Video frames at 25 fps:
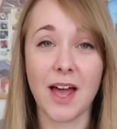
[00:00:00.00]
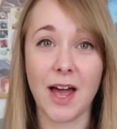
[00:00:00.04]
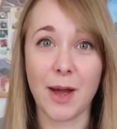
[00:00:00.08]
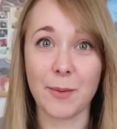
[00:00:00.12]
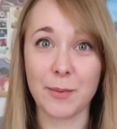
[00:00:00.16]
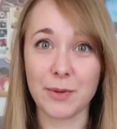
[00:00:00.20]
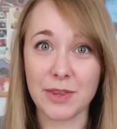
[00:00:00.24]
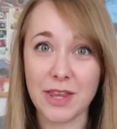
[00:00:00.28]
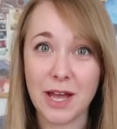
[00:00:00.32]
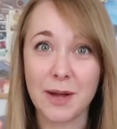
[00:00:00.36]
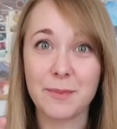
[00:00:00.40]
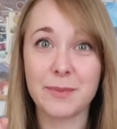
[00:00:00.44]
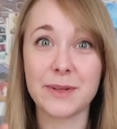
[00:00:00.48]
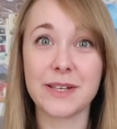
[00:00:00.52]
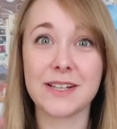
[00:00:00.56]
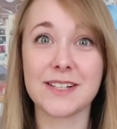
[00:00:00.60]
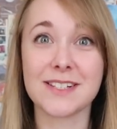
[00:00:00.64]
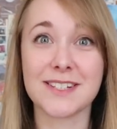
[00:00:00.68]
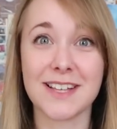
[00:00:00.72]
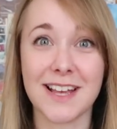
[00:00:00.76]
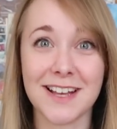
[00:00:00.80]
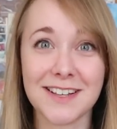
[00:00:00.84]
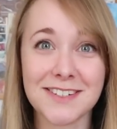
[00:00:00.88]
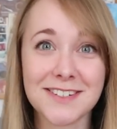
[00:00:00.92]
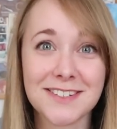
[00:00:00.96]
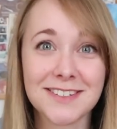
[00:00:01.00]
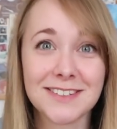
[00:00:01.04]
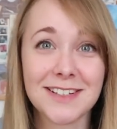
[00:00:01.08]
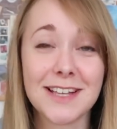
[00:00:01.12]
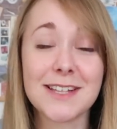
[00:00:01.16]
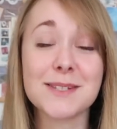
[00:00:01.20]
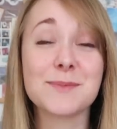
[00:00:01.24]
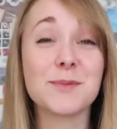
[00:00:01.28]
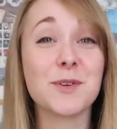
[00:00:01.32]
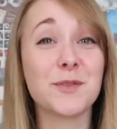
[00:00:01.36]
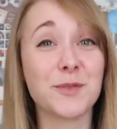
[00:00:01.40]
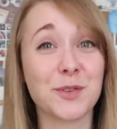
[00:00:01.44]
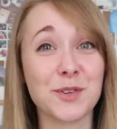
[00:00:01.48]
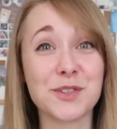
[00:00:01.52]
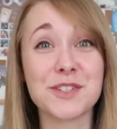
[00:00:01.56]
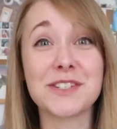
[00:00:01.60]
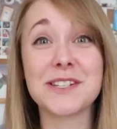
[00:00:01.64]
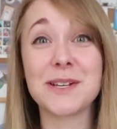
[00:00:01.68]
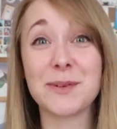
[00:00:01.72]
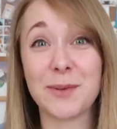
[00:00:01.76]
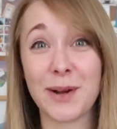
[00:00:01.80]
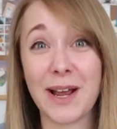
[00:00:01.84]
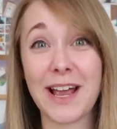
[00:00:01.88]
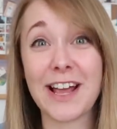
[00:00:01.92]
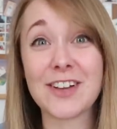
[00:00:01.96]
And with that being said, let's move on to
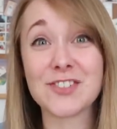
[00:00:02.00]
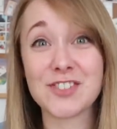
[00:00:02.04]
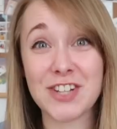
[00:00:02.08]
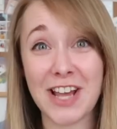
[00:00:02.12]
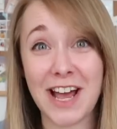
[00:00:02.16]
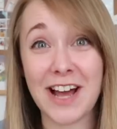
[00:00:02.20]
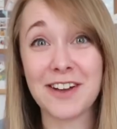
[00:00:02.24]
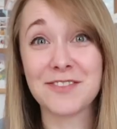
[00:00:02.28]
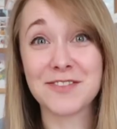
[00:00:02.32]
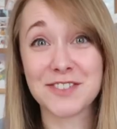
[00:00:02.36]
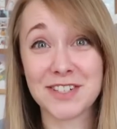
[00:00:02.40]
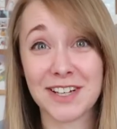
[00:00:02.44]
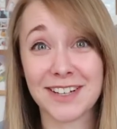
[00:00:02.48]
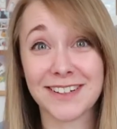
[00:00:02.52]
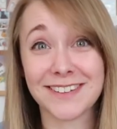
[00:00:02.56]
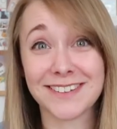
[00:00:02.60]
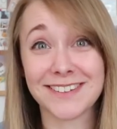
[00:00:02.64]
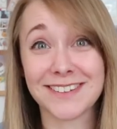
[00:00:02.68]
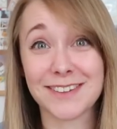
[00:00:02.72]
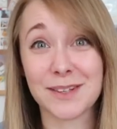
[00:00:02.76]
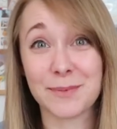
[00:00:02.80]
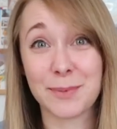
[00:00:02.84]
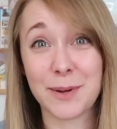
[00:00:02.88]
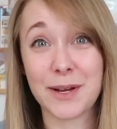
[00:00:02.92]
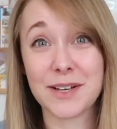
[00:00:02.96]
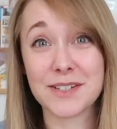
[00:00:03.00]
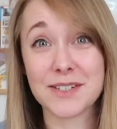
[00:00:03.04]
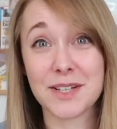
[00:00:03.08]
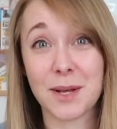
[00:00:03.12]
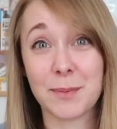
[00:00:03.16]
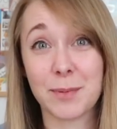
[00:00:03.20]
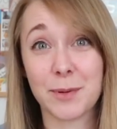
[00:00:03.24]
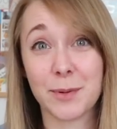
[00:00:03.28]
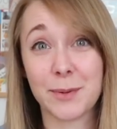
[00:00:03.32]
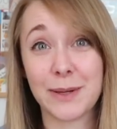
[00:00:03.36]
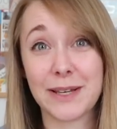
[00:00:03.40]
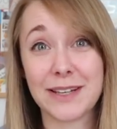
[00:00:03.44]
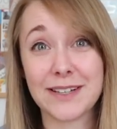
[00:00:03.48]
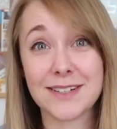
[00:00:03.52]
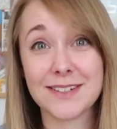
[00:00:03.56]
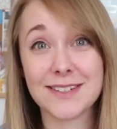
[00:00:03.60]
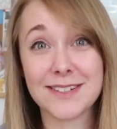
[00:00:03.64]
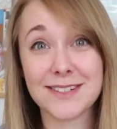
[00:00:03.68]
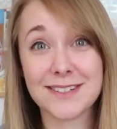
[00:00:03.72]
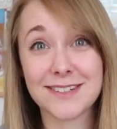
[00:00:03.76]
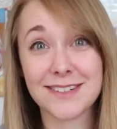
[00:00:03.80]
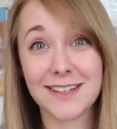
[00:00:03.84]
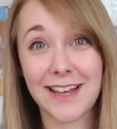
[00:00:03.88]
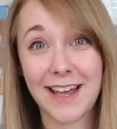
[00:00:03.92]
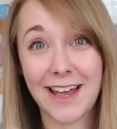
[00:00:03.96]
see what I actually have done the past couple of
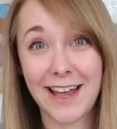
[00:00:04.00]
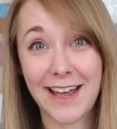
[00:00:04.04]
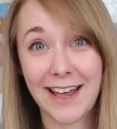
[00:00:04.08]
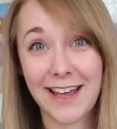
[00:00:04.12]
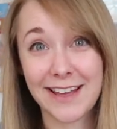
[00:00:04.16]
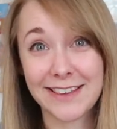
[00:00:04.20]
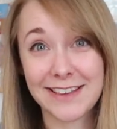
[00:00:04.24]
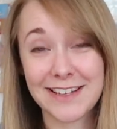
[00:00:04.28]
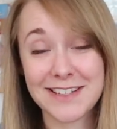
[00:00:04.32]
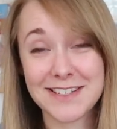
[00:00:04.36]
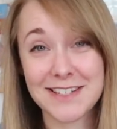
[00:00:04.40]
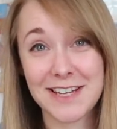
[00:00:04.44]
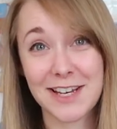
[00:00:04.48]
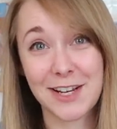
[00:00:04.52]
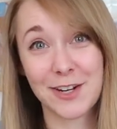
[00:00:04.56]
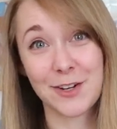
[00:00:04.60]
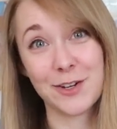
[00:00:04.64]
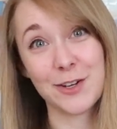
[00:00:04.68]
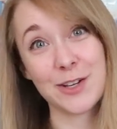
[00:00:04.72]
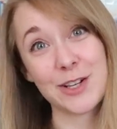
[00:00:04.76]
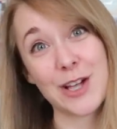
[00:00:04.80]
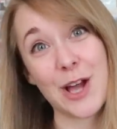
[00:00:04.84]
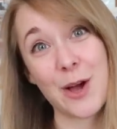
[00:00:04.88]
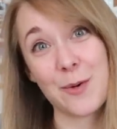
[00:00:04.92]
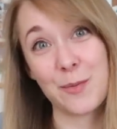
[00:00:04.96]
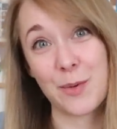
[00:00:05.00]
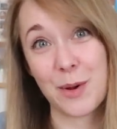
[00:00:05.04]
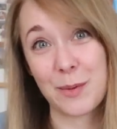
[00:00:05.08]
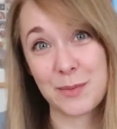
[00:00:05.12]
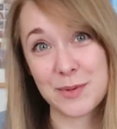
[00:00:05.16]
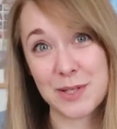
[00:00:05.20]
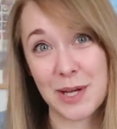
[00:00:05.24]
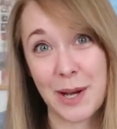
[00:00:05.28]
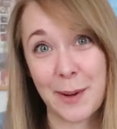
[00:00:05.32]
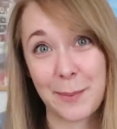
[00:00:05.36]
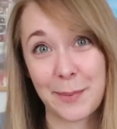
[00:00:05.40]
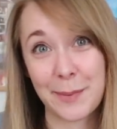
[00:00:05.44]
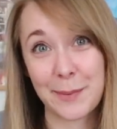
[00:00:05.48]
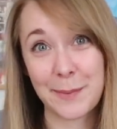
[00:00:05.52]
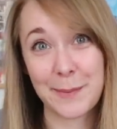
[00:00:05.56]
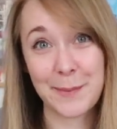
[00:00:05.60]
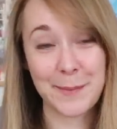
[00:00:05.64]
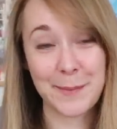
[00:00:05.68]
weeks, and let's take a look at Whipped Up.